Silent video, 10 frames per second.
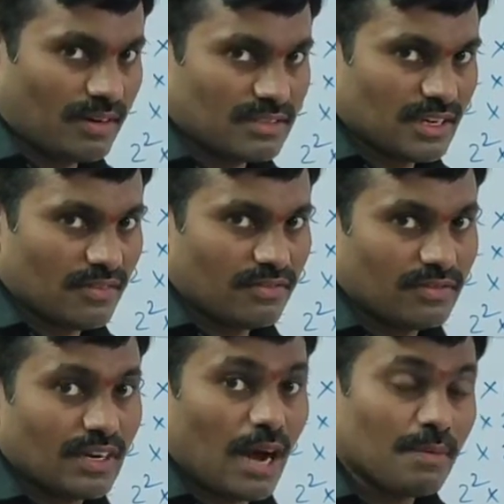powers
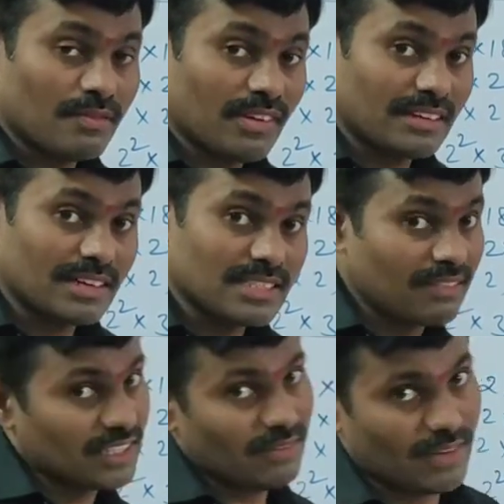of common
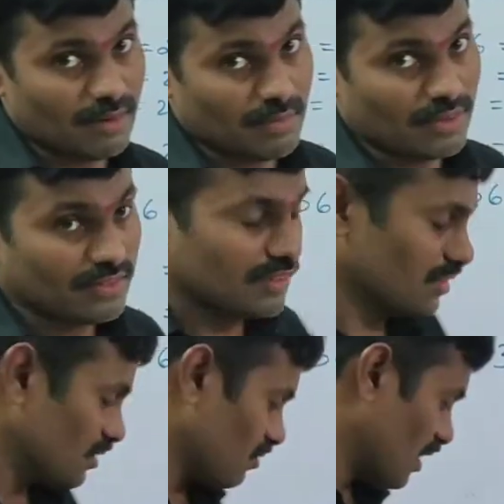factors of the given numbers
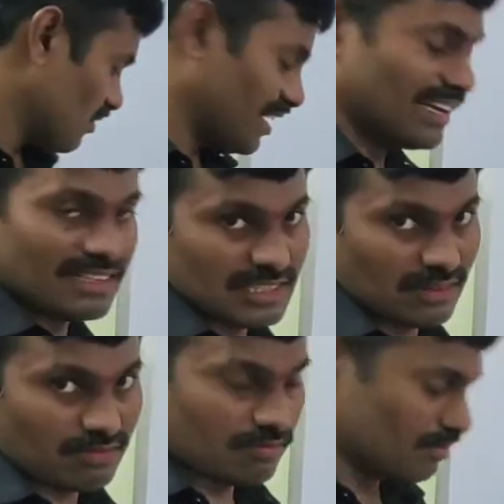while finding
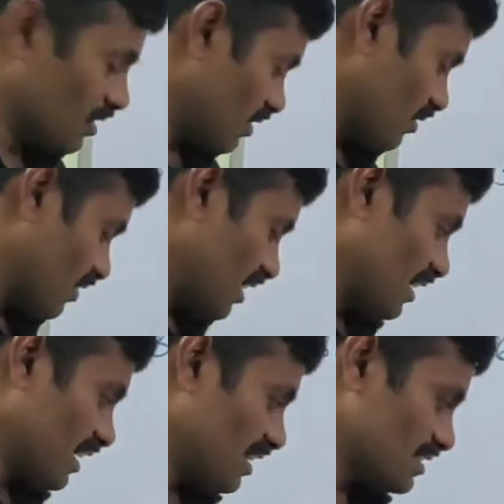HCF. But while
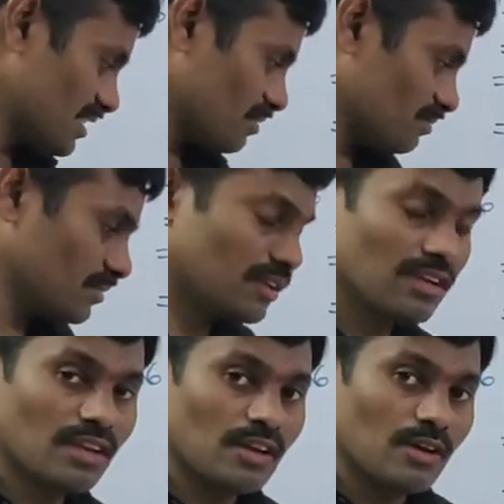finding
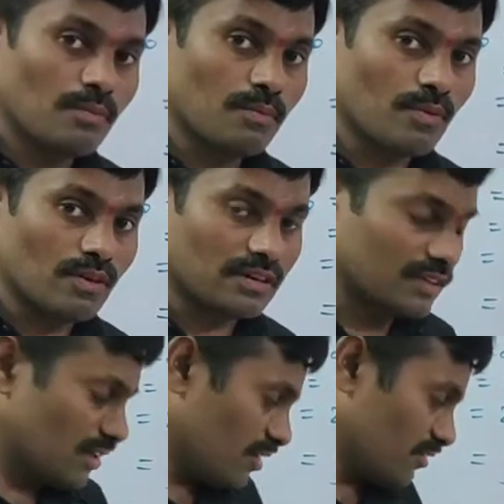LCM,
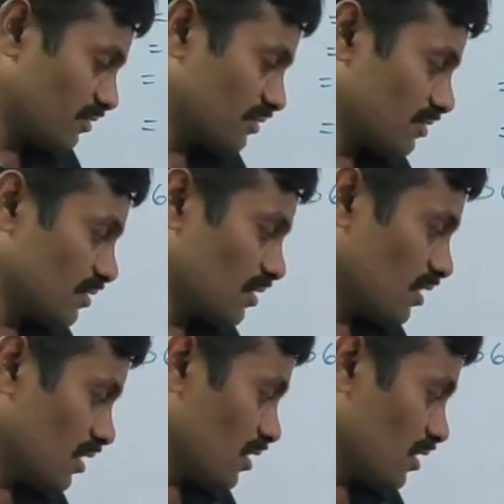product of